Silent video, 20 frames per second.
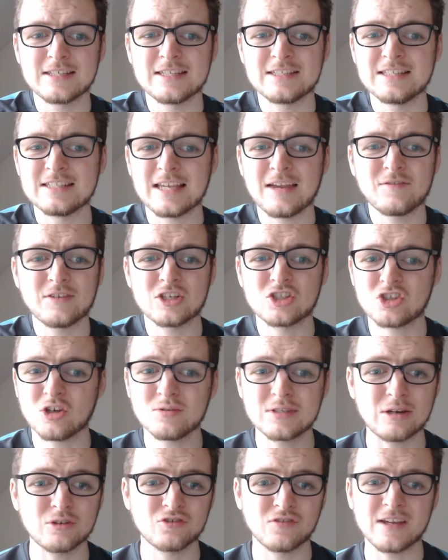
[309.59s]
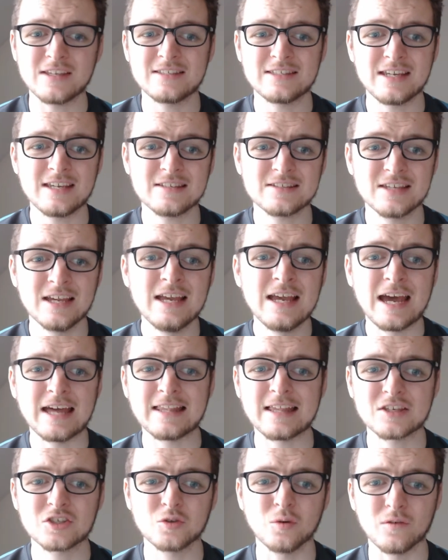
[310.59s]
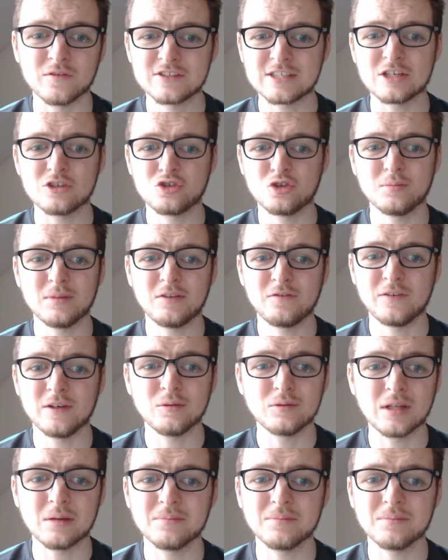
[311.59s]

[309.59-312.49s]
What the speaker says: All over the pitch, trying to make things happen.